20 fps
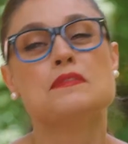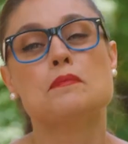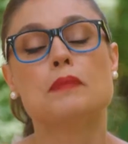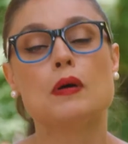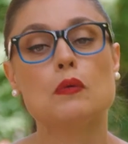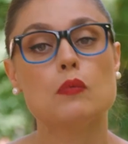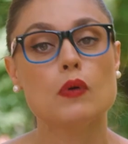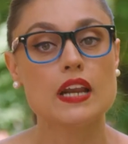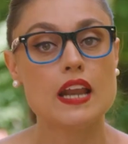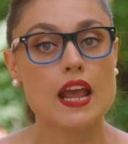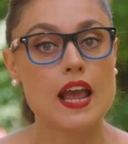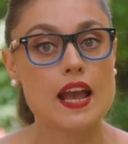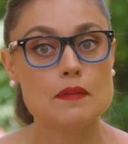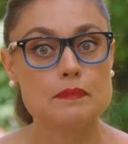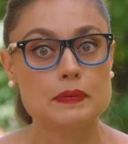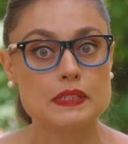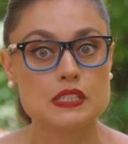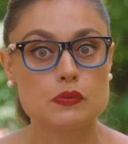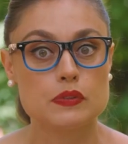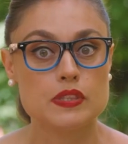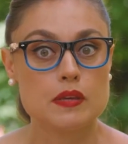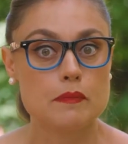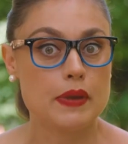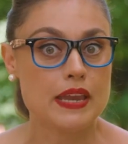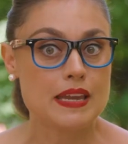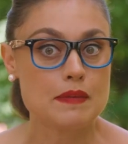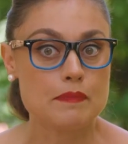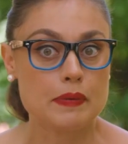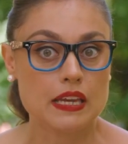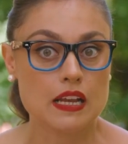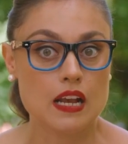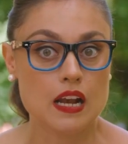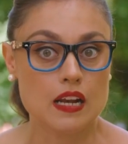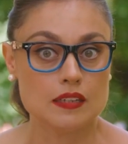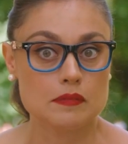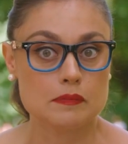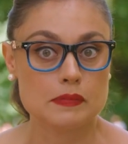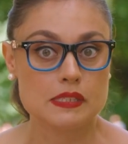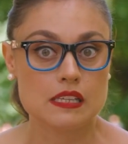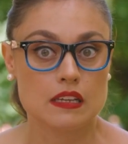But what happens when the baby
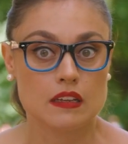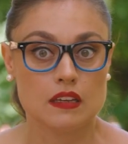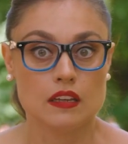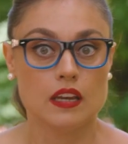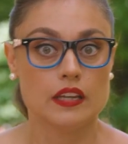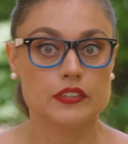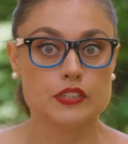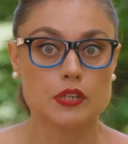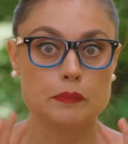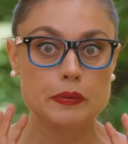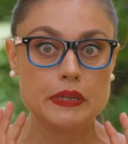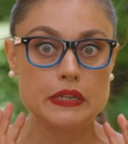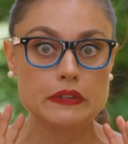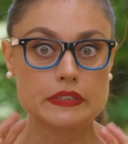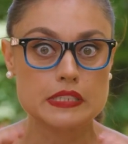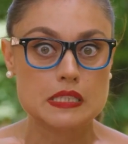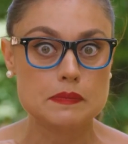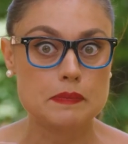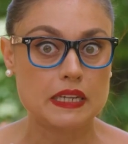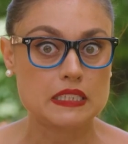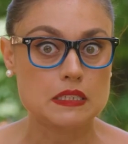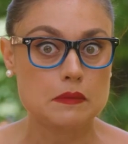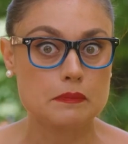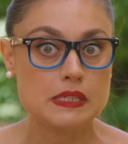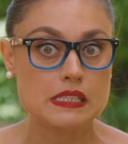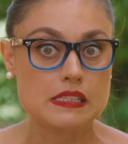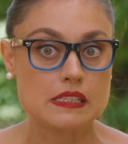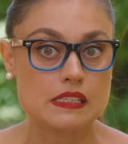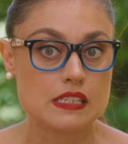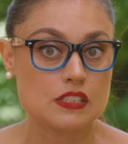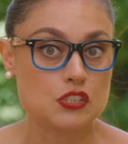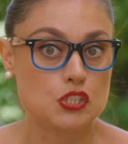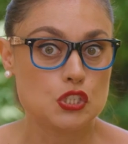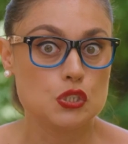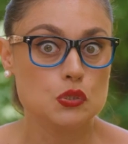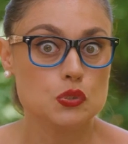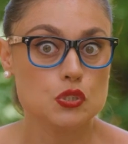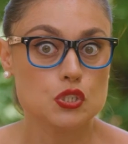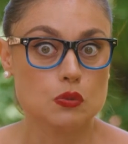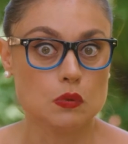comes and your period's back to business as
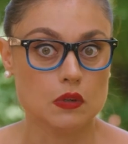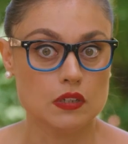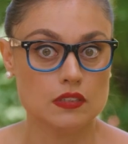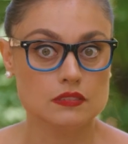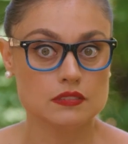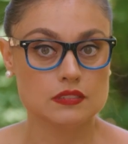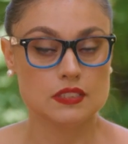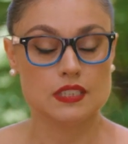usual?